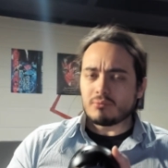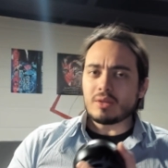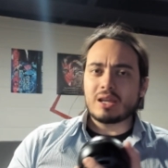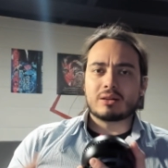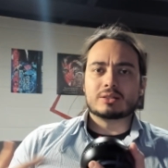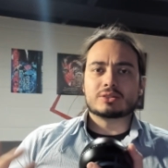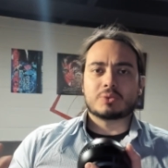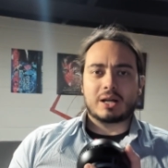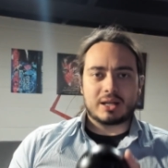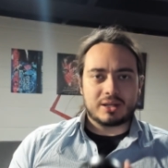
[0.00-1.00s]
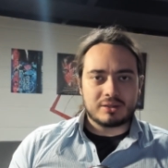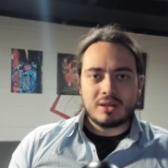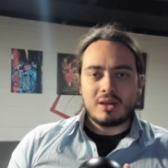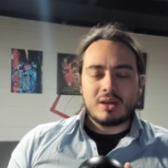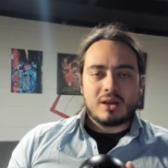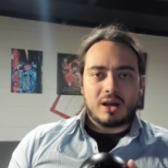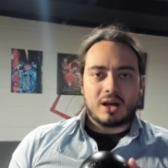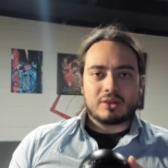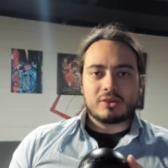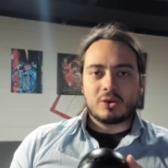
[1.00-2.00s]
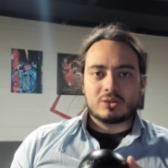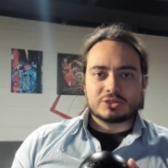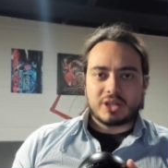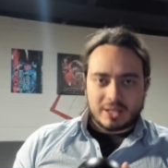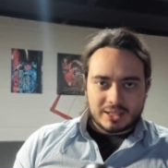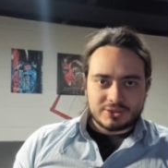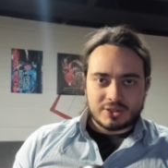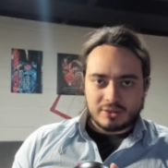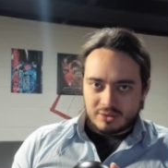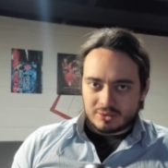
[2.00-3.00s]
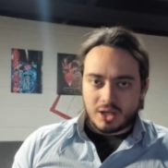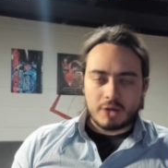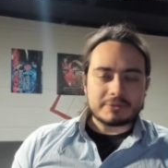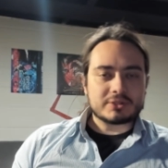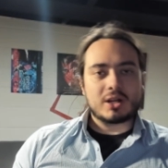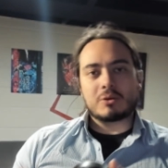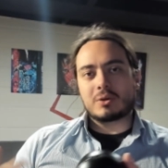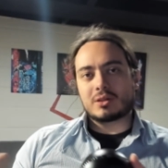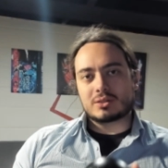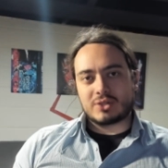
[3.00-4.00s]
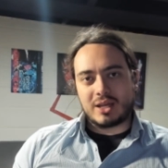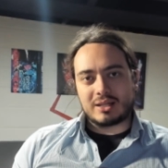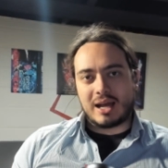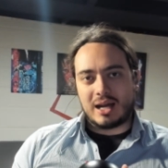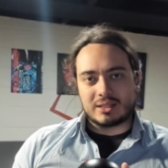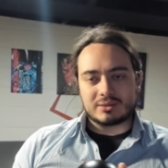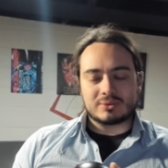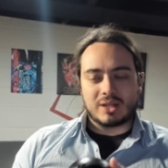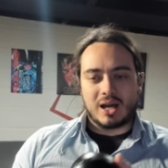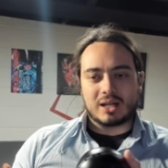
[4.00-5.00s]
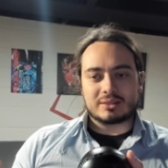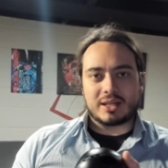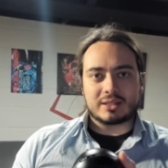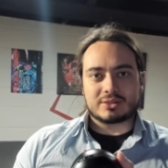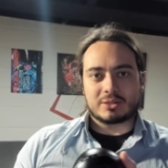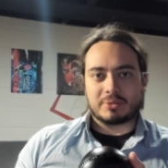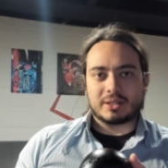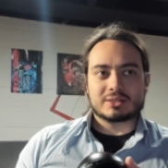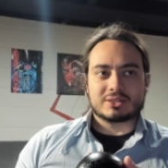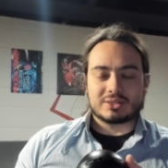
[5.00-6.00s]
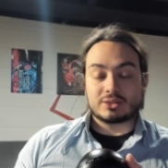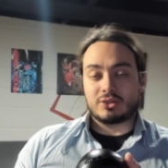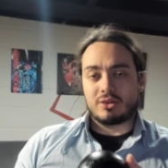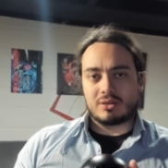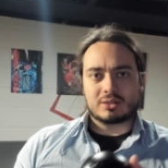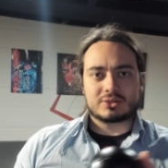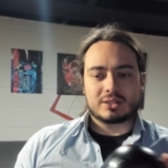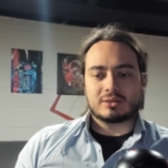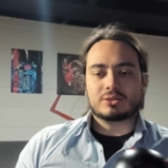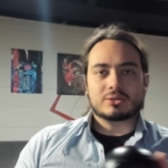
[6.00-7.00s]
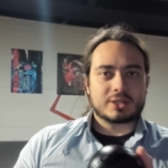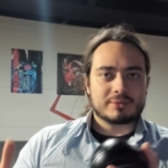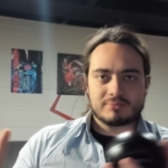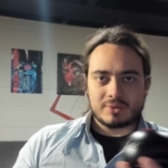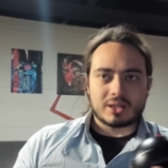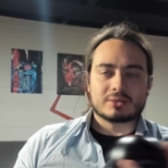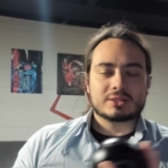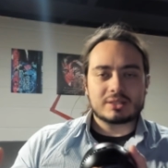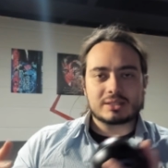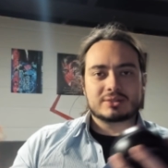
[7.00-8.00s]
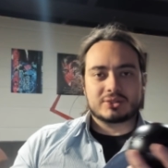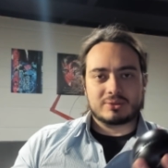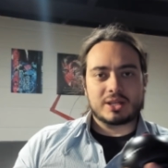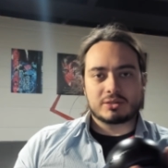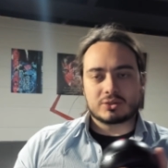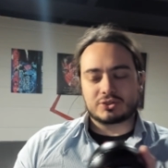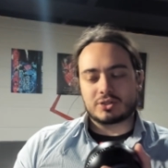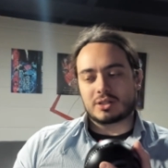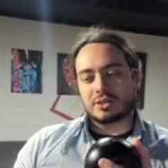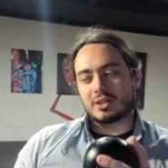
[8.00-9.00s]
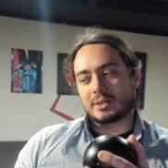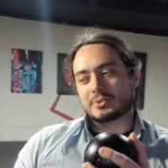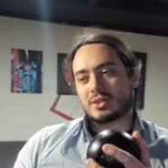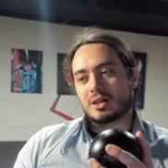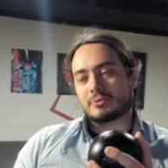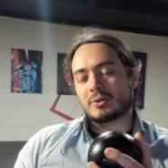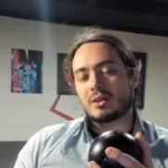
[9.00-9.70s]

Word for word: You know, it's why the old Jedis get killed off in Star Wars, and Han takes their place essentially alongside Luke, and, you know, it's hero's journey type stuff.